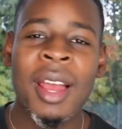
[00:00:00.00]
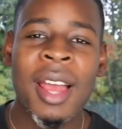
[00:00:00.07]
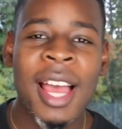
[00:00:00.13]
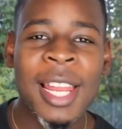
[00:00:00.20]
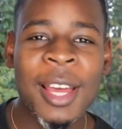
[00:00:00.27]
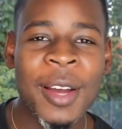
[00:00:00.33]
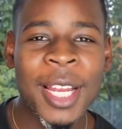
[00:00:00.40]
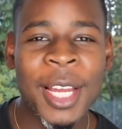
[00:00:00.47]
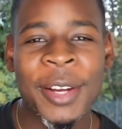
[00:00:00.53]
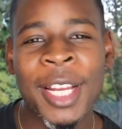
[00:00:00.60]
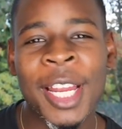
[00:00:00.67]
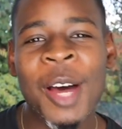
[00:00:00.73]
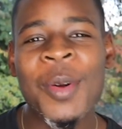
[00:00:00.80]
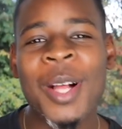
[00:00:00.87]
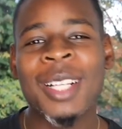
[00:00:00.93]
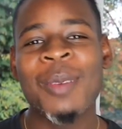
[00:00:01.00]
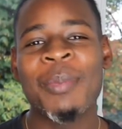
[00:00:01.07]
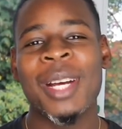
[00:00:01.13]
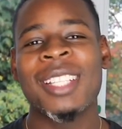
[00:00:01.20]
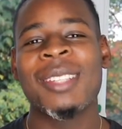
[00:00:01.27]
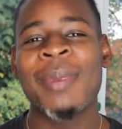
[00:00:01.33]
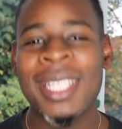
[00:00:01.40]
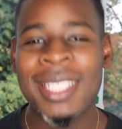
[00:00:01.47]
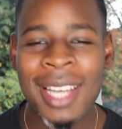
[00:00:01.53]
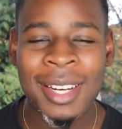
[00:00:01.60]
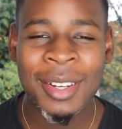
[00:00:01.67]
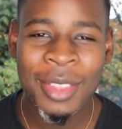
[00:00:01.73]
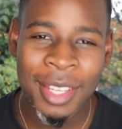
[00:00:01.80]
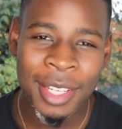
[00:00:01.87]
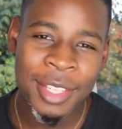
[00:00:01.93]
Hello, welcome back to my
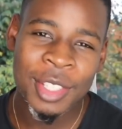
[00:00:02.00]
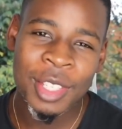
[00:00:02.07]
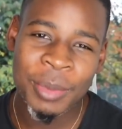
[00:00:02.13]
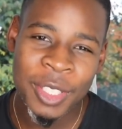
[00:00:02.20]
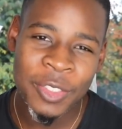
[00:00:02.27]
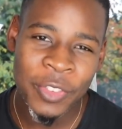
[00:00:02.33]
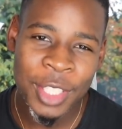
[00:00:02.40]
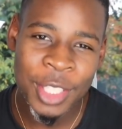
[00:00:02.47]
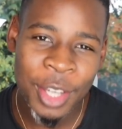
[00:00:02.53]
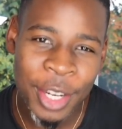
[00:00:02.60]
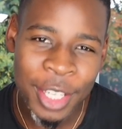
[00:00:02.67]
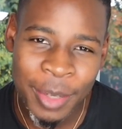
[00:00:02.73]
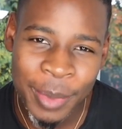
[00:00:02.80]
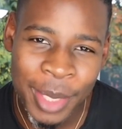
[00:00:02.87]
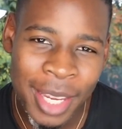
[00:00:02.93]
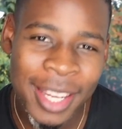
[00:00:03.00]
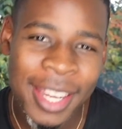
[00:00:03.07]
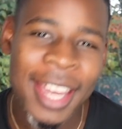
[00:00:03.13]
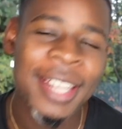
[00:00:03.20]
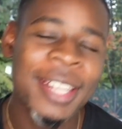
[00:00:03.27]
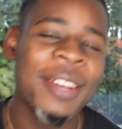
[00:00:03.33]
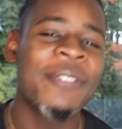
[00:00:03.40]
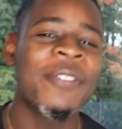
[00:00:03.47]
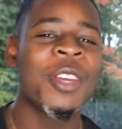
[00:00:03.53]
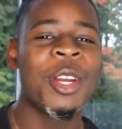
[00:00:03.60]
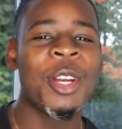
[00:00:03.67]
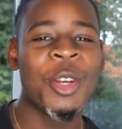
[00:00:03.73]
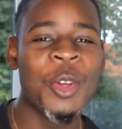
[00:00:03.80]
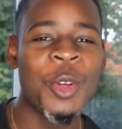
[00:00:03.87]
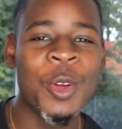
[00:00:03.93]
channel. Thank you so much for joining me again. If
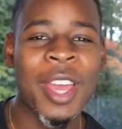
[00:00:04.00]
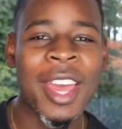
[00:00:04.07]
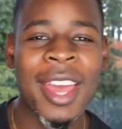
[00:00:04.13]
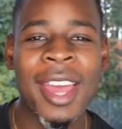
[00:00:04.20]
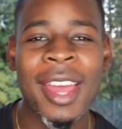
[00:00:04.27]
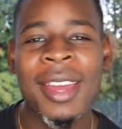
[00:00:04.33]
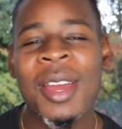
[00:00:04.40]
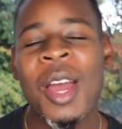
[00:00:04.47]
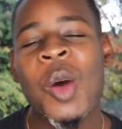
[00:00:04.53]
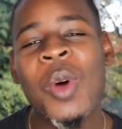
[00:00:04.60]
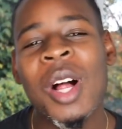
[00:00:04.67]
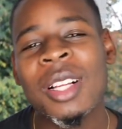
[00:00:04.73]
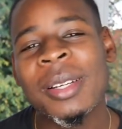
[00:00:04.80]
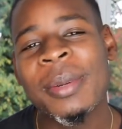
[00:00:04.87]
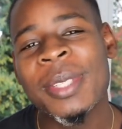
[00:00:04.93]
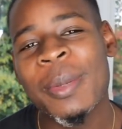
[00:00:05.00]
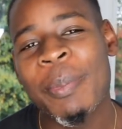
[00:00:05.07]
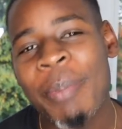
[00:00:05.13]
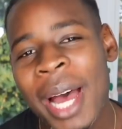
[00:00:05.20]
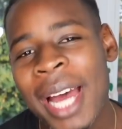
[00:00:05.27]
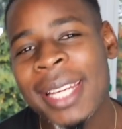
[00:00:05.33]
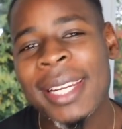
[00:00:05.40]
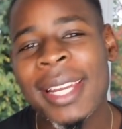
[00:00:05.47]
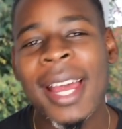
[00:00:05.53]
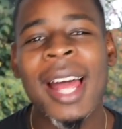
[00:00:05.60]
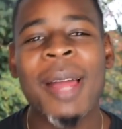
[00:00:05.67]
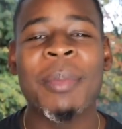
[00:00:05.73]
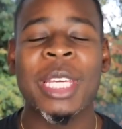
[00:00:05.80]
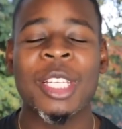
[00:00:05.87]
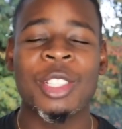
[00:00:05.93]
you're new here, welcome to Paddy
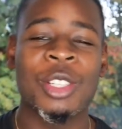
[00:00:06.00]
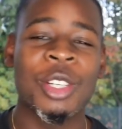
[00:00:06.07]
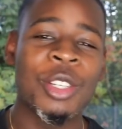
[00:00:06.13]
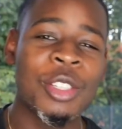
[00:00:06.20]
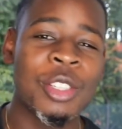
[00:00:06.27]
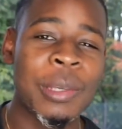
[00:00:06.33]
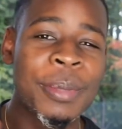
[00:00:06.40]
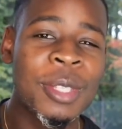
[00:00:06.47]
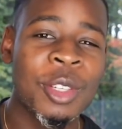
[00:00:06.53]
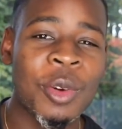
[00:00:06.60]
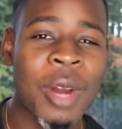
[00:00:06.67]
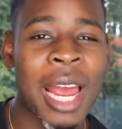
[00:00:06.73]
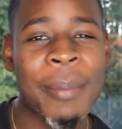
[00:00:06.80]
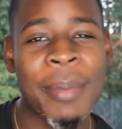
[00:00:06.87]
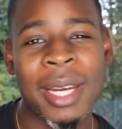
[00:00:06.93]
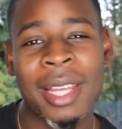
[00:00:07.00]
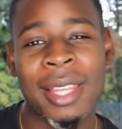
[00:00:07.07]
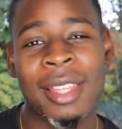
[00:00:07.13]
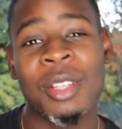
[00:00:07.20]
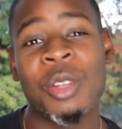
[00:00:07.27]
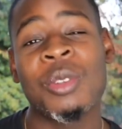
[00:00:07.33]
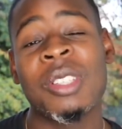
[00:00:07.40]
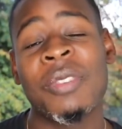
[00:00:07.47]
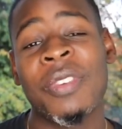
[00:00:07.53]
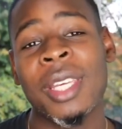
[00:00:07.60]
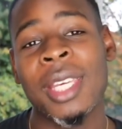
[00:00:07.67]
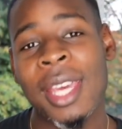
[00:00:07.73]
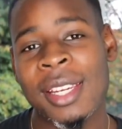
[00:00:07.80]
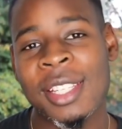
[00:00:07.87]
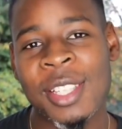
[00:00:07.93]
Gang. Make sure you subscribe and hit the
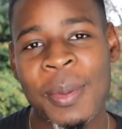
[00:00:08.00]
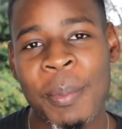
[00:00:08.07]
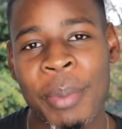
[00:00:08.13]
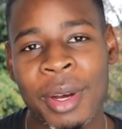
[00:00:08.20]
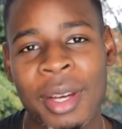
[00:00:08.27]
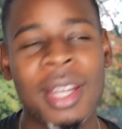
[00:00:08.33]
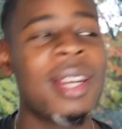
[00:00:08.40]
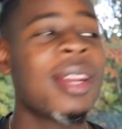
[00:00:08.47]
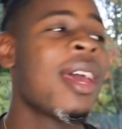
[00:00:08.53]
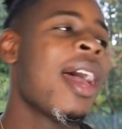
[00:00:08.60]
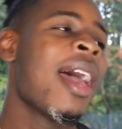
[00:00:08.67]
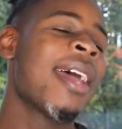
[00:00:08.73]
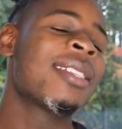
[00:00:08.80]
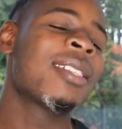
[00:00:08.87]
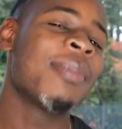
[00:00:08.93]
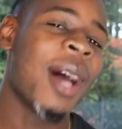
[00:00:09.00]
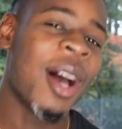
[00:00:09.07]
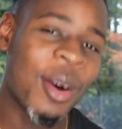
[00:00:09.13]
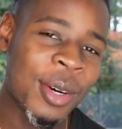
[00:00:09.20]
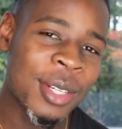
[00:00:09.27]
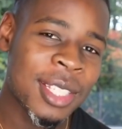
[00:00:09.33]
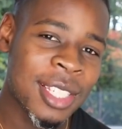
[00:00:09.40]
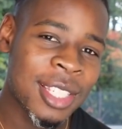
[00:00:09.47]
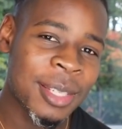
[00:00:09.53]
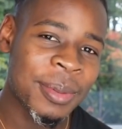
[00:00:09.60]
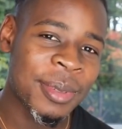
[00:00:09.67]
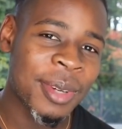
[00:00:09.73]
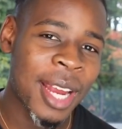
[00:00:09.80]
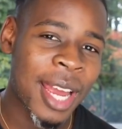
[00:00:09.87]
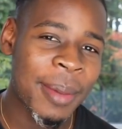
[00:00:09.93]
notification button. And to my OG
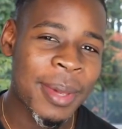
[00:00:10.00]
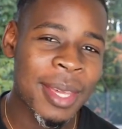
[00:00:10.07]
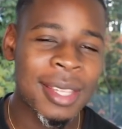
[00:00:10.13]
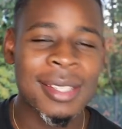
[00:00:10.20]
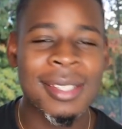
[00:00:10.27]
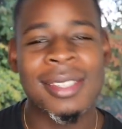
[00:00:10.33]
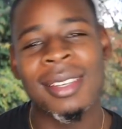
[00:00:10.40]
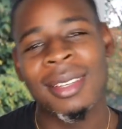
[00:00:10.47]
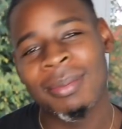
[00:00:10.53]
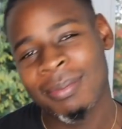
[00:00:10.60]
subscribers,